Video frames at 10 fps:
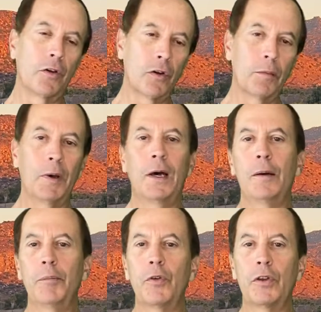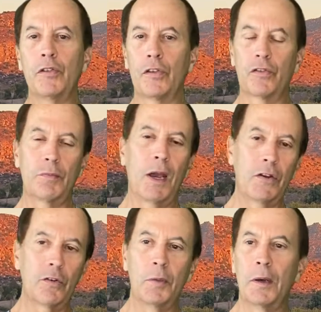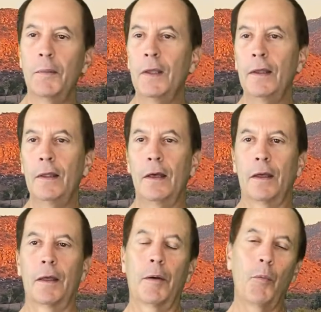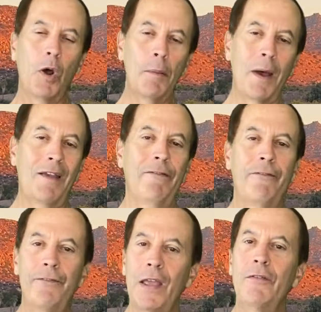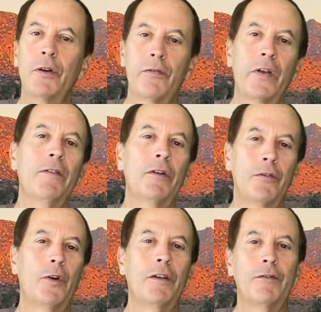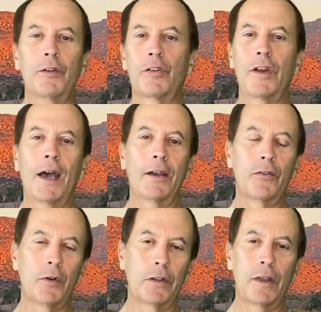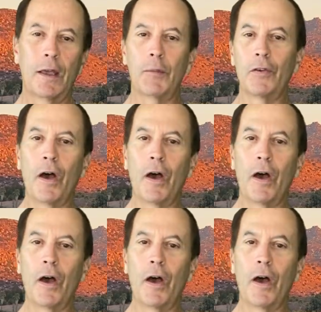cook them up, you can just smash them up. One of my favorite snacks of all time is